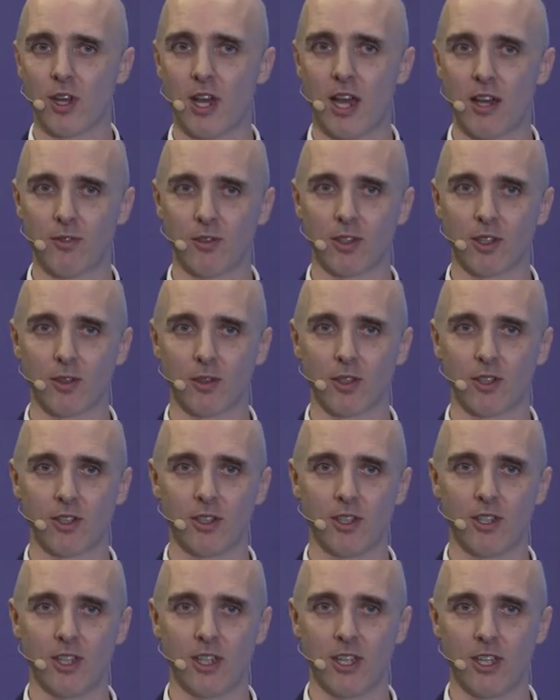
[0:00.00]
having
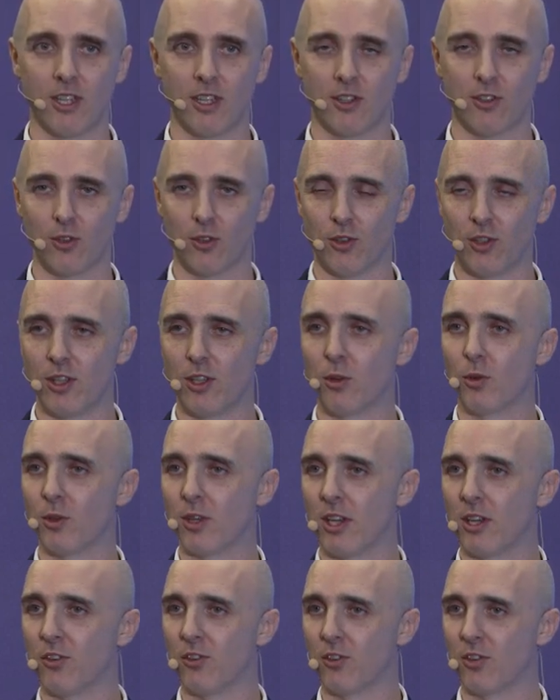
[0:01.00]
to deal with
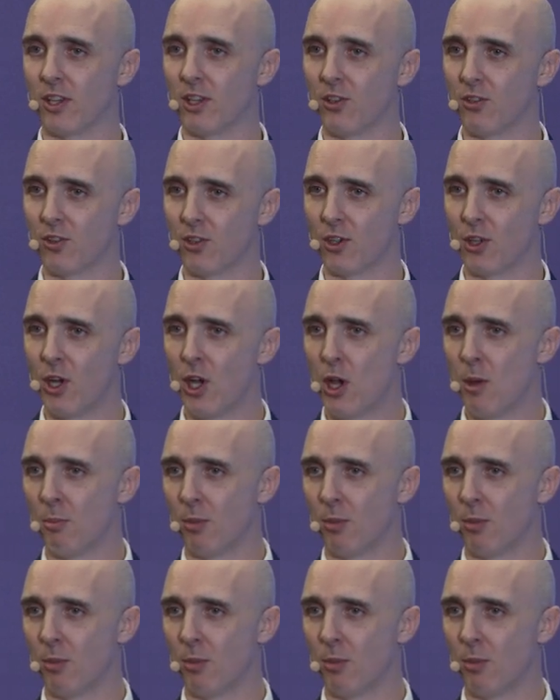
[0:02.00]
legislation,